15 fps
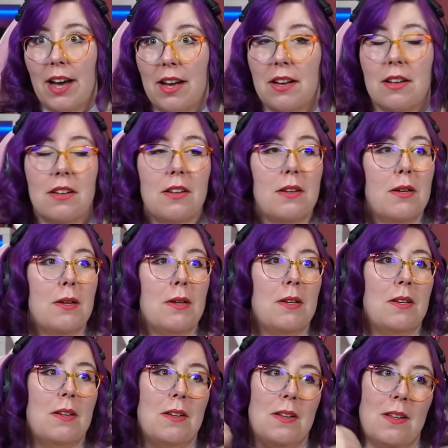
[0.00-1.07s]

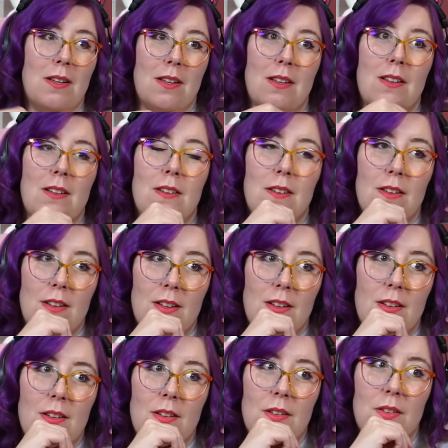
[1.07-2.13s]
Presentation is very
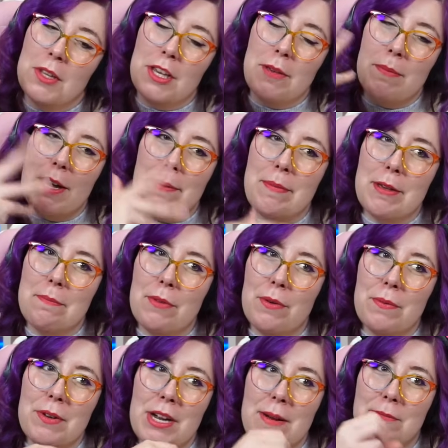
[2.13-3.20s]
important. You might be
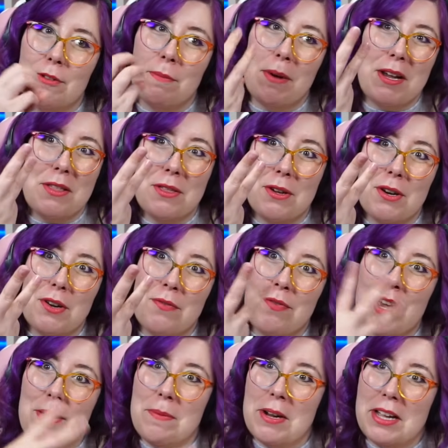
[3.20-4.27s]
moving up to my third
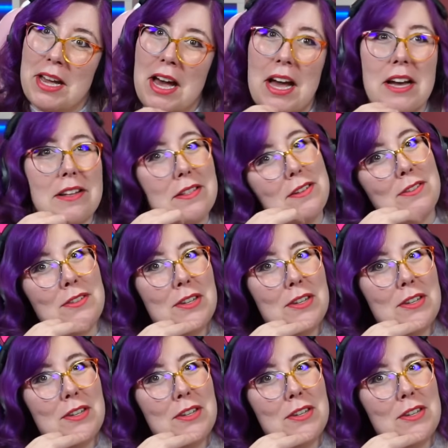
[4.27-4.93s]
favorite guy in the